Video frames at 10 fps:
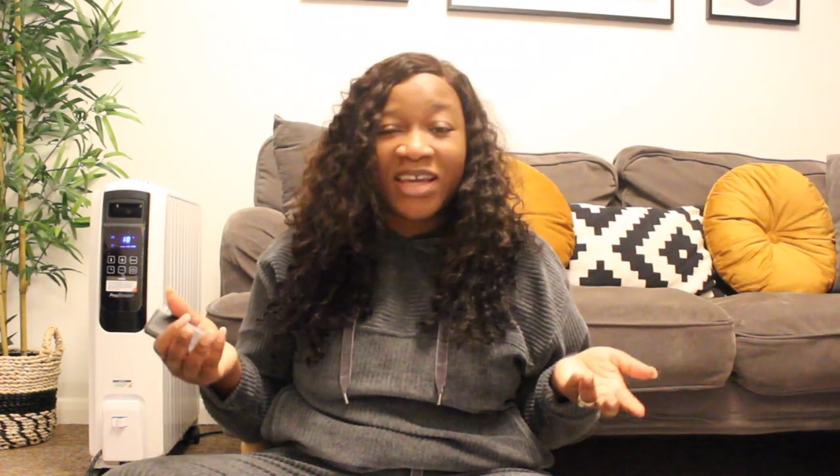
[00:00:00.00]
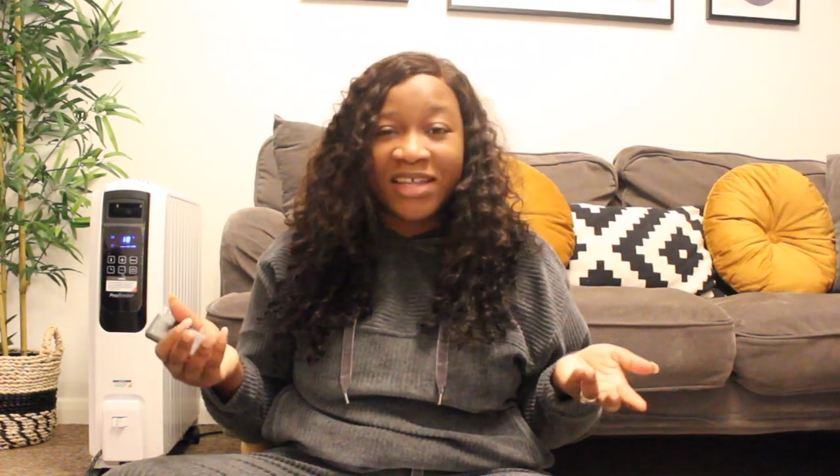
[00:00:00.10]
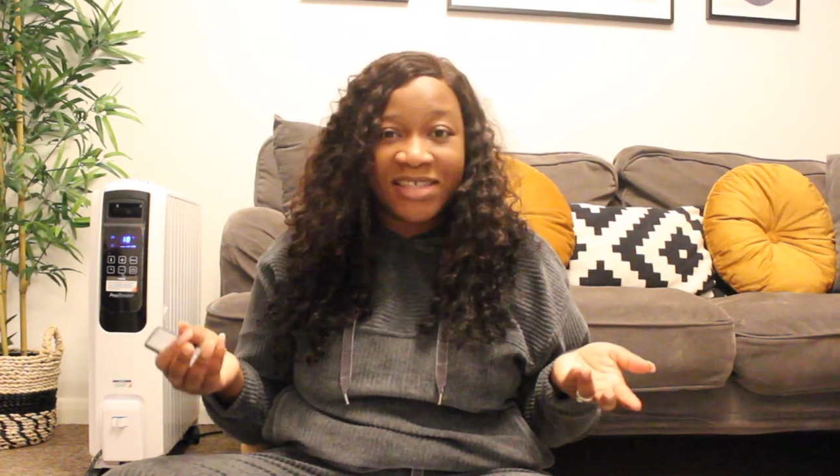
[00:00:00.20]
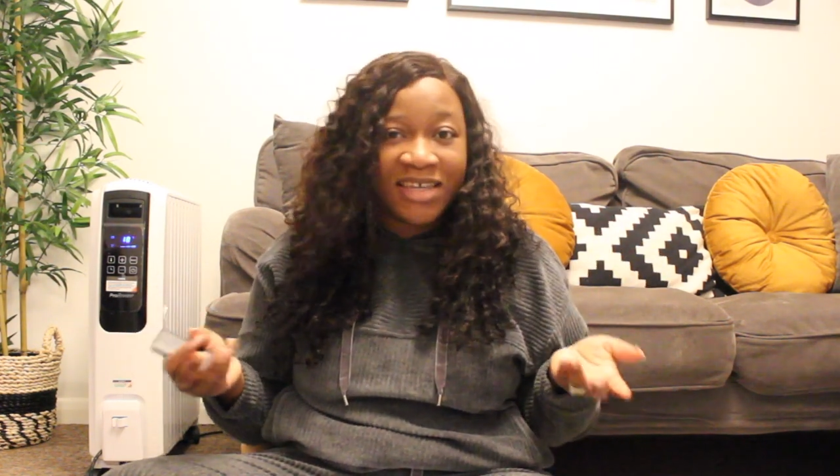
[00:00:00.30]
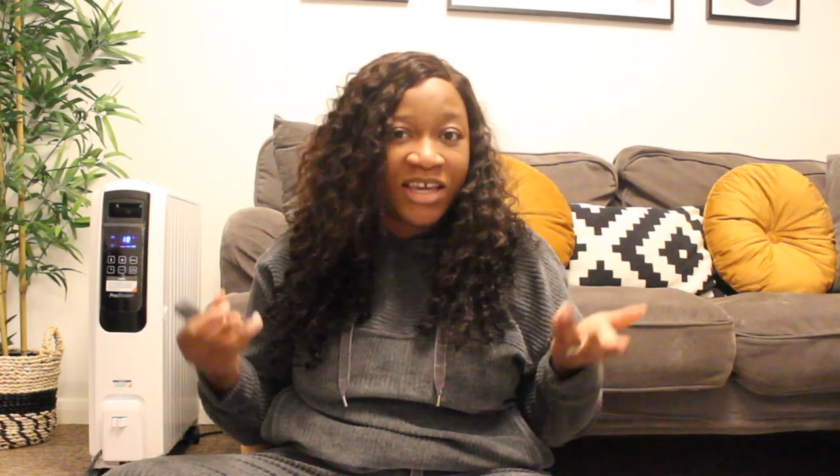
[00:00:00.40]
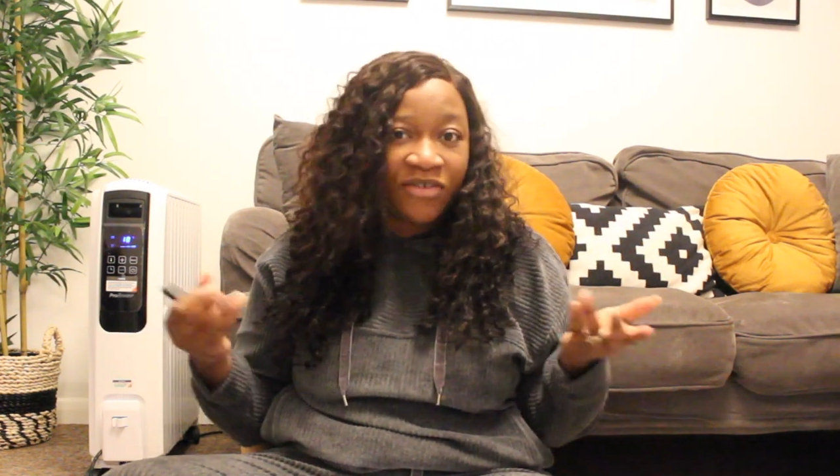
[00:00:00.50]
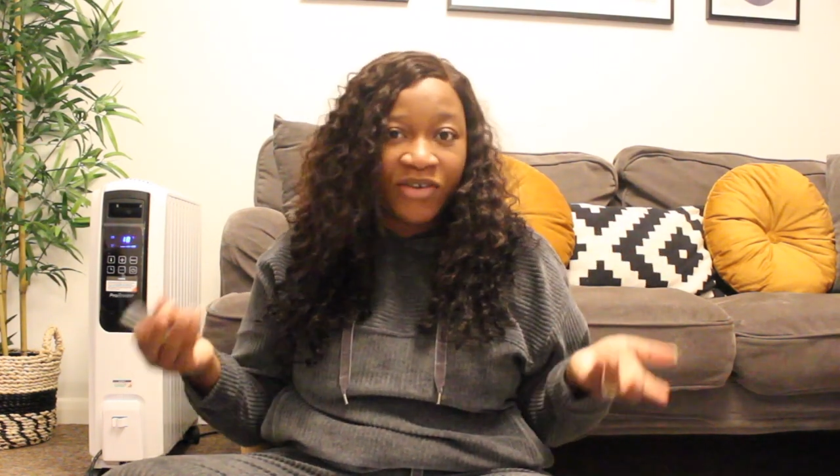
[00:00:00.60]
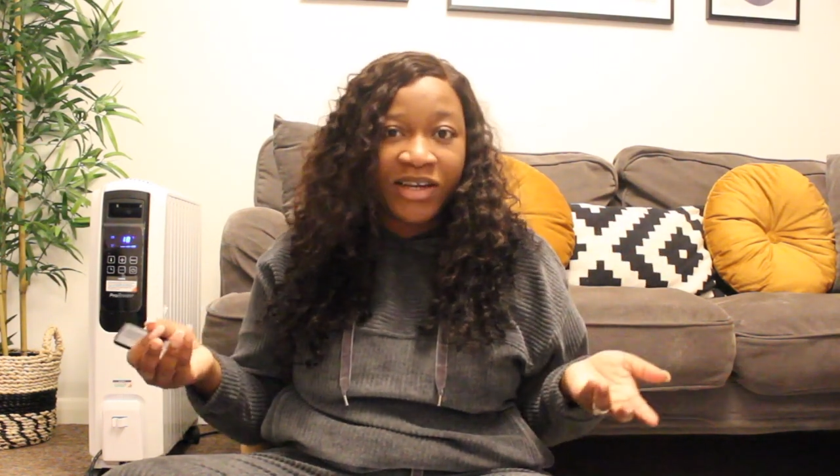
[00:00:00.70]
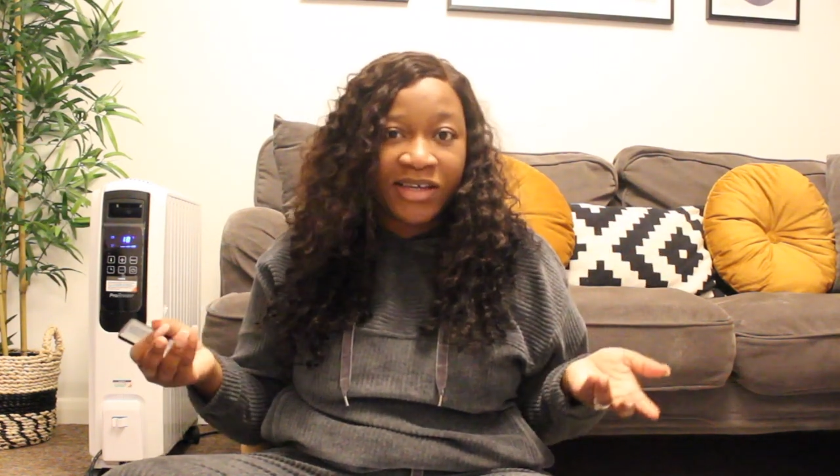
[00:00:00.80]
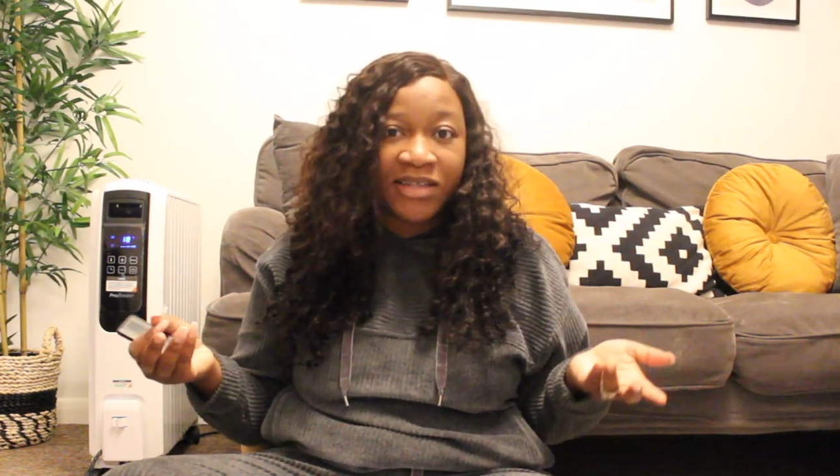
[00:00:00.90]
getting a
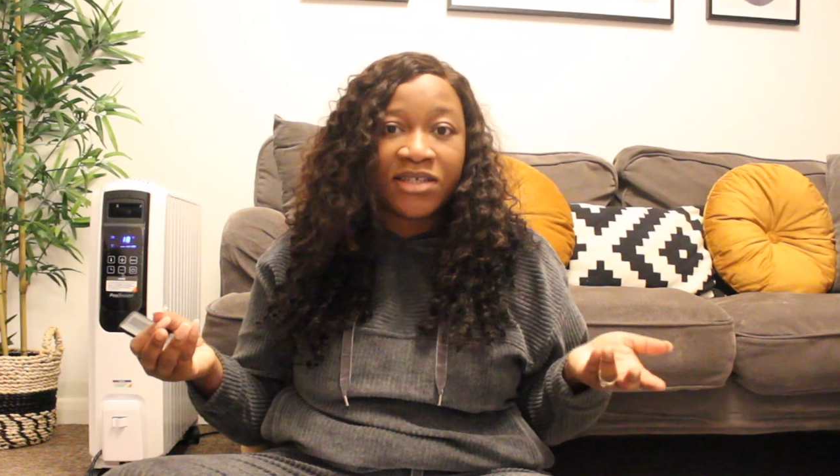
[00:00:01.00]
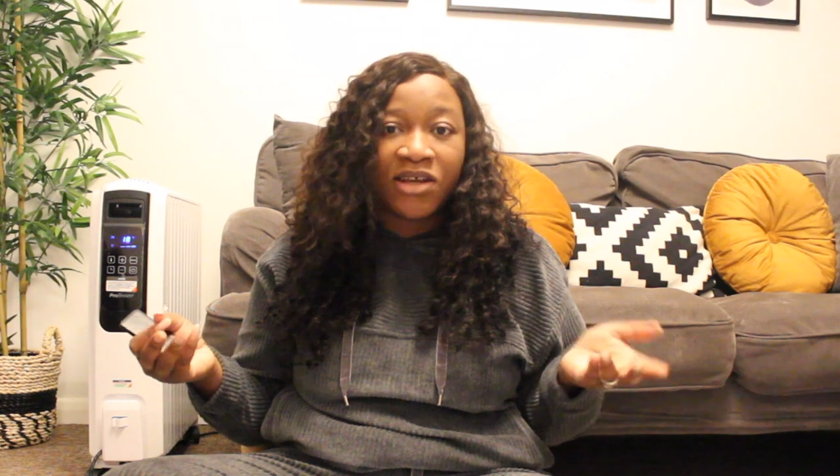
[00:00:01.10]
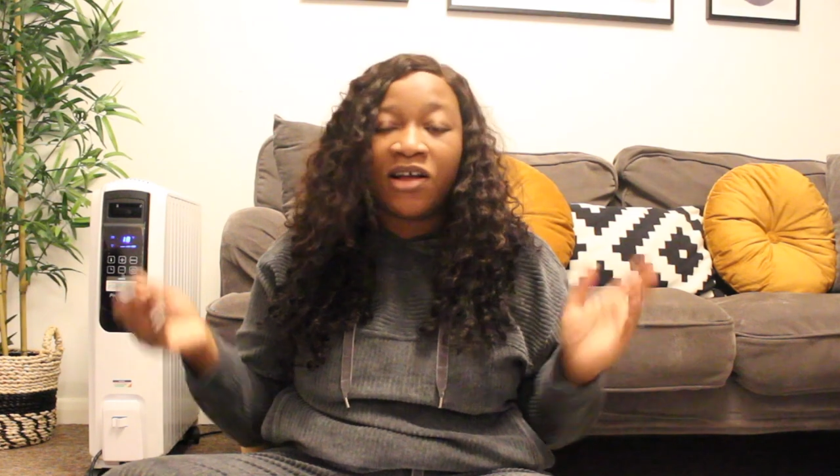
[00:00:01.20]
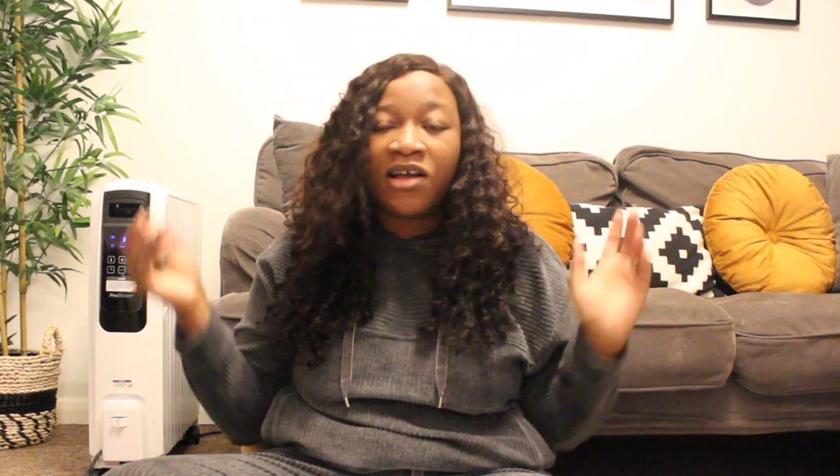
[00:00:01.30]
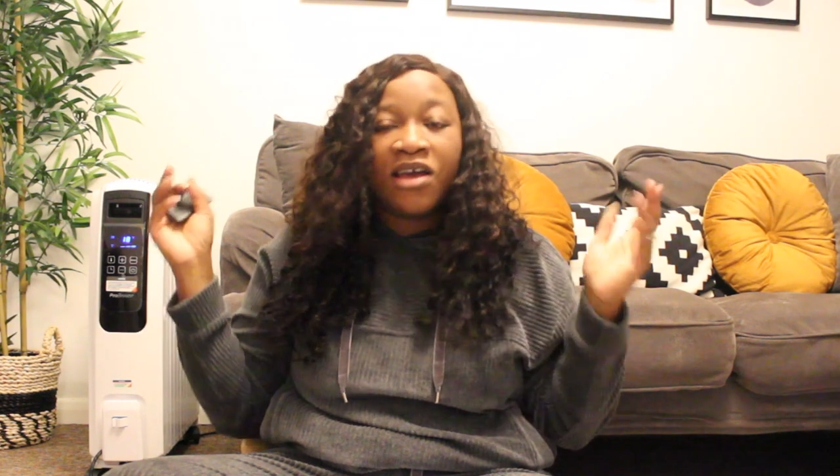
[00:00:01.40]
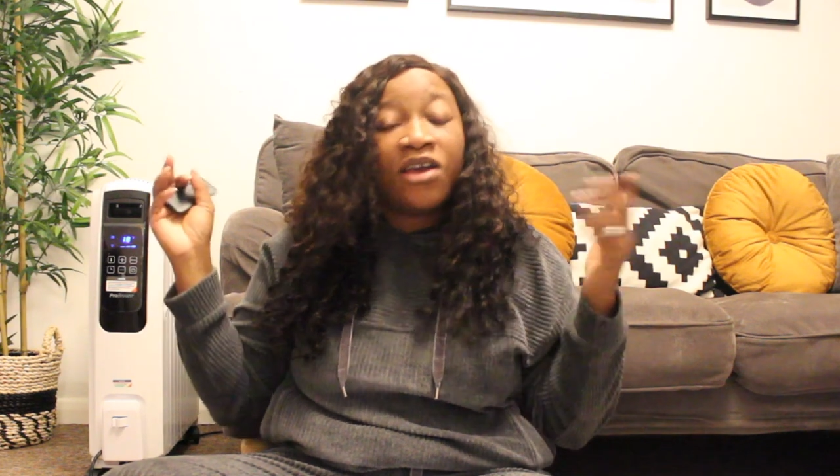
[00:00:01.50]
radiator,